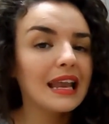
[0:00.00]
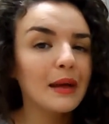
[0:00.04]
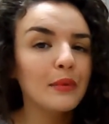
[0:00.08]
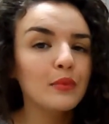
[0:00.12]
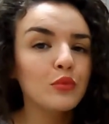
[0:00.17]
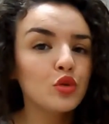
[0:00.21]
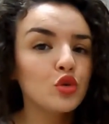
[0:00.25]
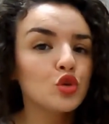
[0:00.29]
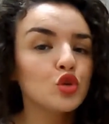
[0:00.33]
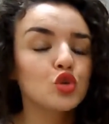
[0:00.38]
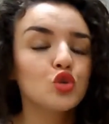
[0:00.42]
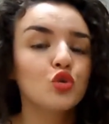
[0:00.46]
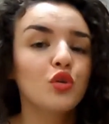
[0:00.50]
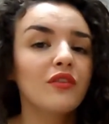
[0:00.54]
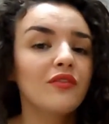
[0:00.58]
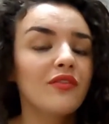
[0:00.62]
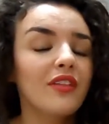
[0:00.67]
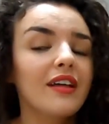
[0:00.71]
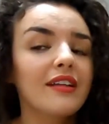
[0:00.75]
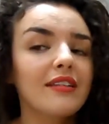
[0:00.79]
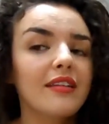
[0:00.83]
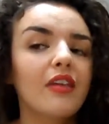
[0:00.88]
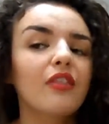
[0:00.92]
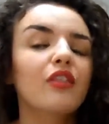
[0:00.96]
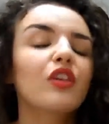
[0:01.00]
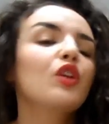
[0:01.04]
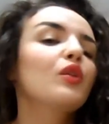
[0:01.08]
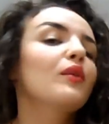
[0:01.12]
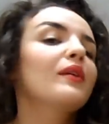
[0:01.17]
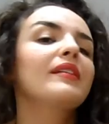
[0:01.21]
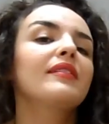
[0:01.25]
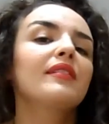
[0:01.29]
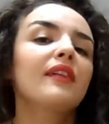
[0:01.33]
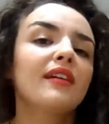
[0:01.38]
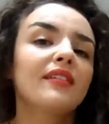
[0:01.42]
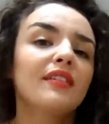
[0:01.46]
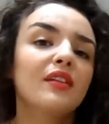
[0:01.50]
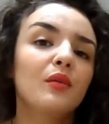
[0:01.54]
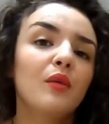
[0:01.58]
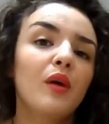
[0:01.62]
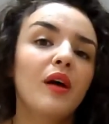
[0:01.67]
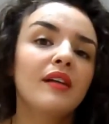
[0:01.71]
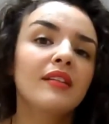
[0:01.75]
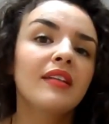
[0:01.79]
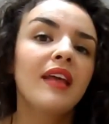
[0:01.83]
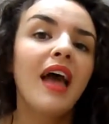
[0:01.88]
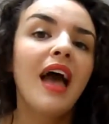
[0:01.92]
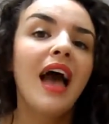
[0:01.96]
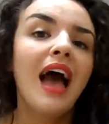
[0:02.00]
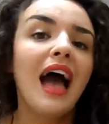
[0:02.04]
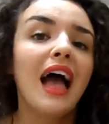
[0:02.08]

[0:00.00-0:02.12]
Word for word: I'm not sure if that's how the U S sizing works.